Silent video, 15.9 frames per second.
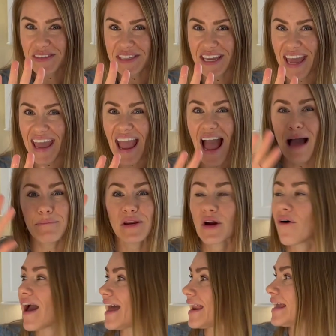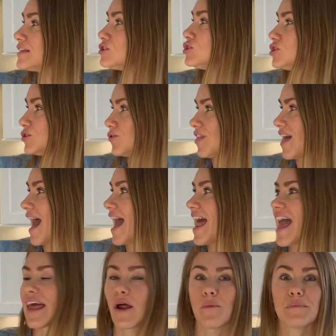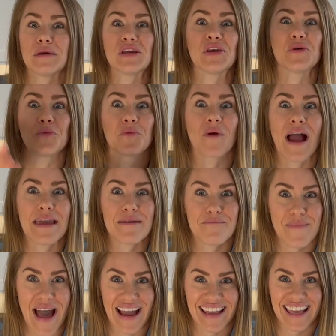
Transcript: Okay, I'm gonna go ahead and do that, and I'll meet you right back